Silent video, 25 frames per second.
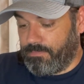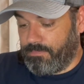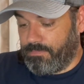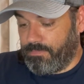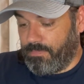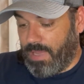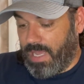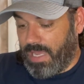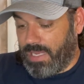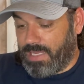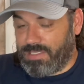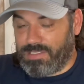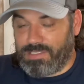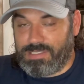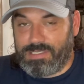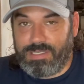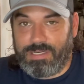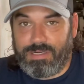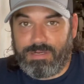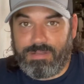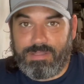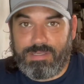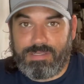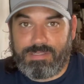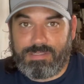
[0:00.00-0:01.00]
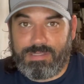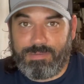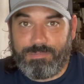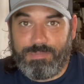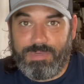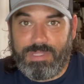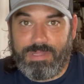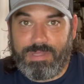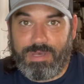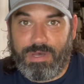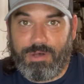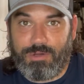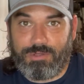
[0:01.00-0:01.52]
I consider this to be
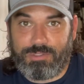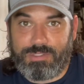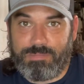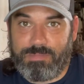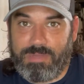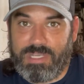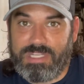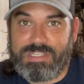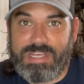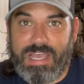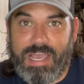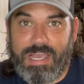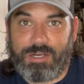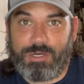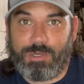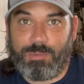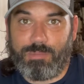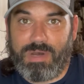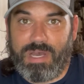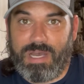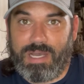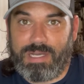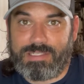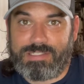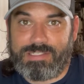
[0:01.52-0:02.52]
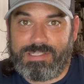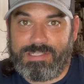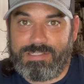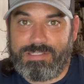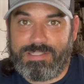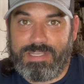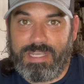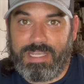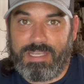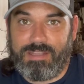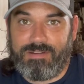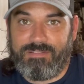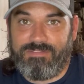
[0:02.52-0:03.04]
the ultimate tackle box. It's
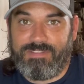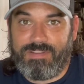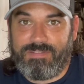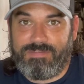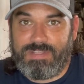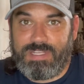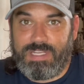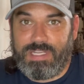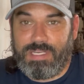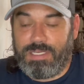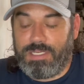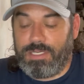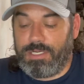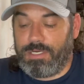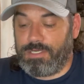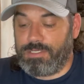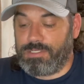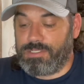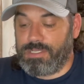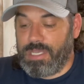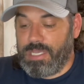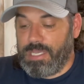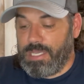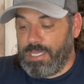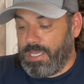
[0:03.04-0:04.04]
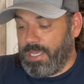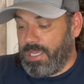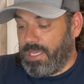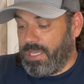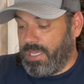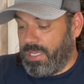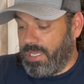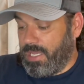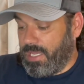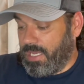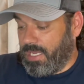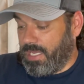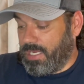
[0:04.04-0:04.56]
taken 15 years,
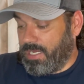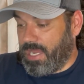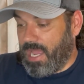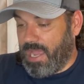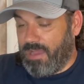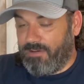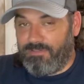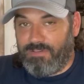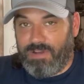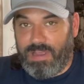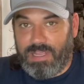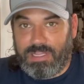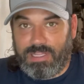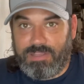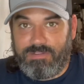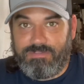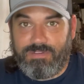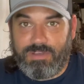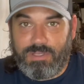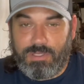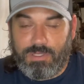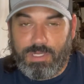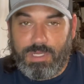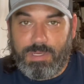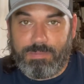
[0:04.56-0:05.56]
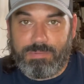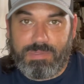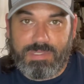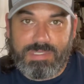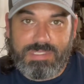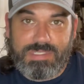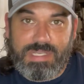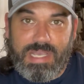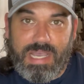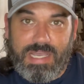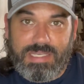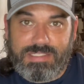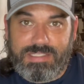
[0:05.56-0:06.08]
and I finally filled up the
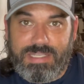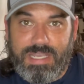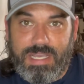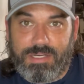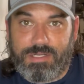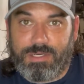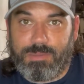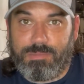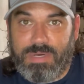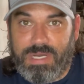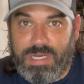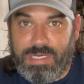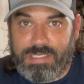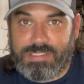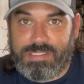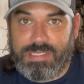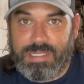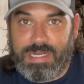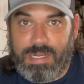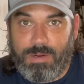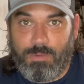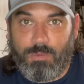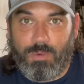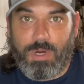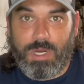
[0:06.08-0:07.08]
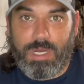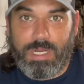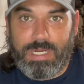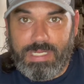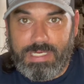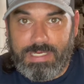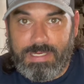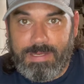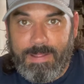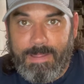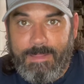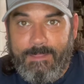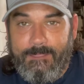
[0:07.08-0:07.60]
size tackle box that I wanted,
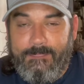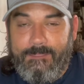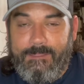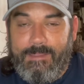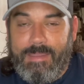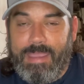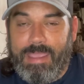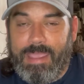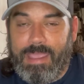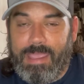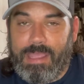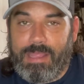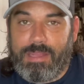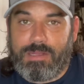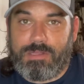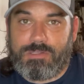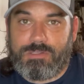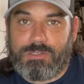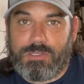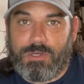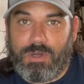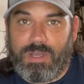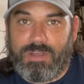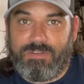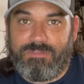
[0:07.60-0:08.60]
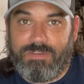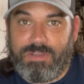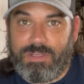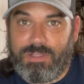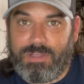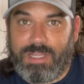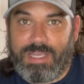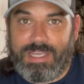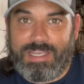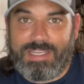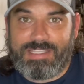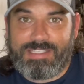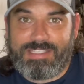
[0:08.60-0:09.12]
and so I feel
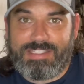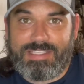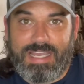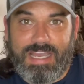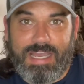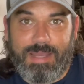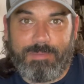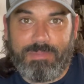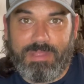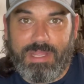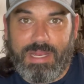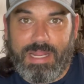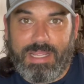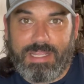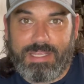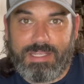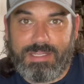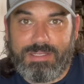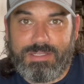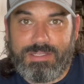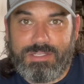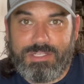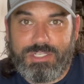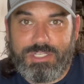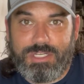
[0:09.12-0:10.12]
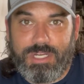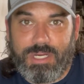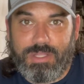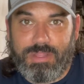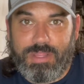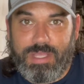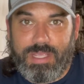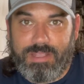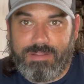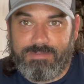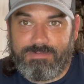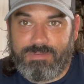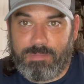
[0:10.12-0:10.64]
like it's time that I could share that
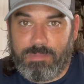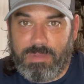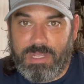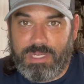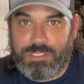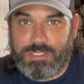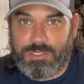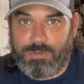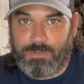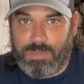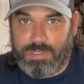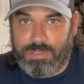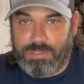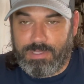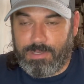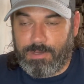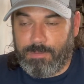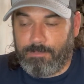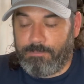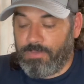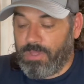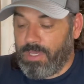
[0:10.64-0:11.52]
information with you.